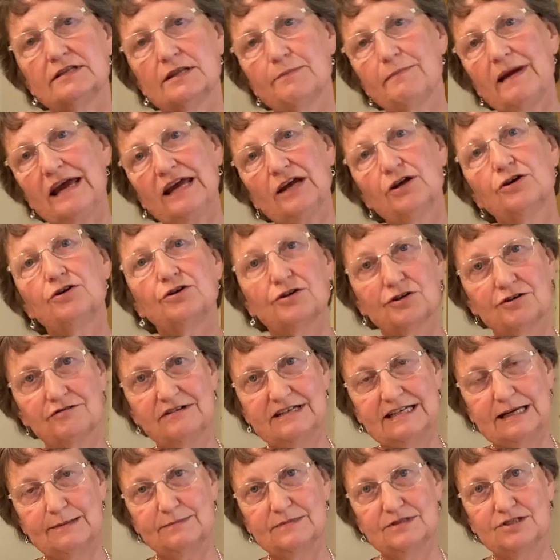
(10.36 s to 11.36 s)
the main
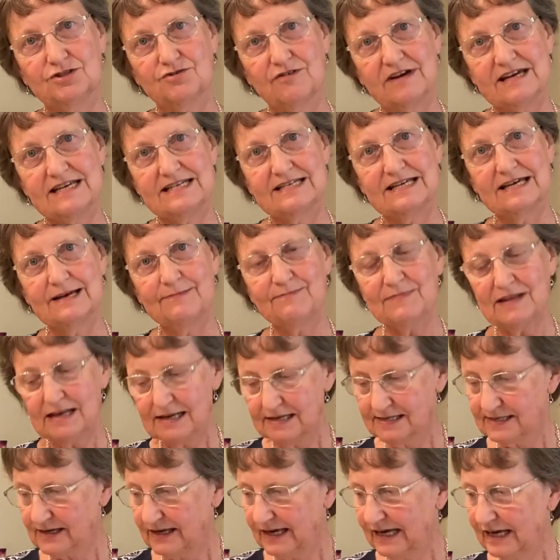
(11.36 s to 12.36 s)
cookery demonstrator.
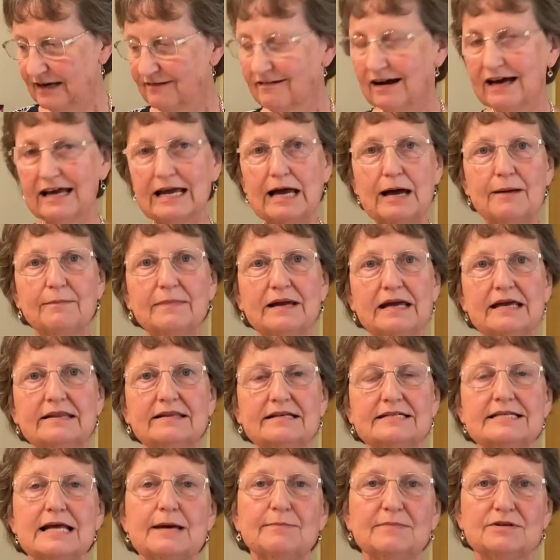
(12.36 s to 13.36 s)
So here I am in
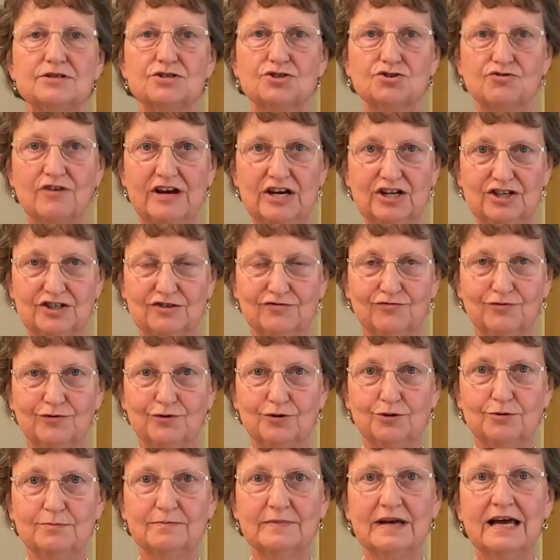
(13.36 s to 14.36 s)
the demonstration
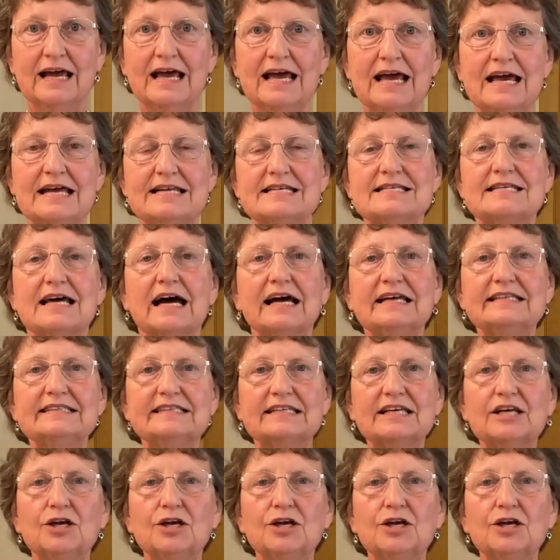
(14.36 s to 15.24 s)
room, enticing